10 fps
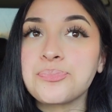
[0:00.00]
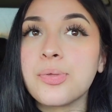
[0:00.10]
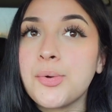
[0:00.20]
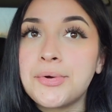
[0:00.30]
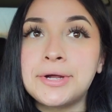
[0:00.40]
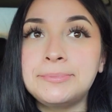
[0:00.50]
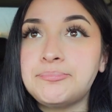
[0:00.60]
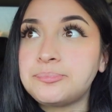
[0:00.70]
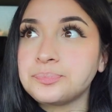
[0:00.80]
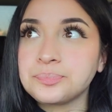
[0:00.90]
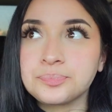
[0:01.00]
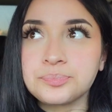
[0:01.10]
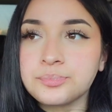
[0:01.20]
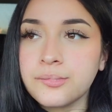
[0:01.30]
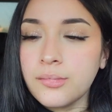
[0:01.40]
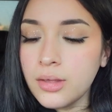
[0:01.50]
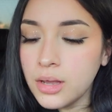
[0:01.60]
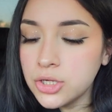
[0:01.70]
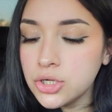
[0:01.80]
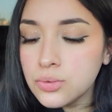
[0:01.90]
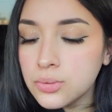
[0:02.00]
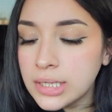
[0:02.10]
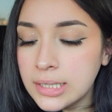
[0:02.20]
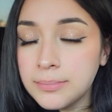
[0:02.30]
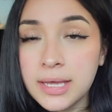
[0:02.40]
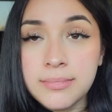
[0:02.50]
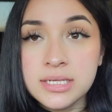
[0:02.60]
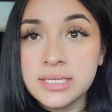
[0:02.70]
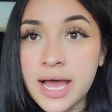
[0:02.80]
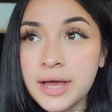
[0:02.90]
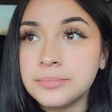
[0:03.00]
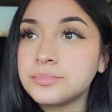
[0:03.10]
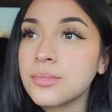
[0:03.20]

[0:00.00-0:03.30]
or you and the baby's dad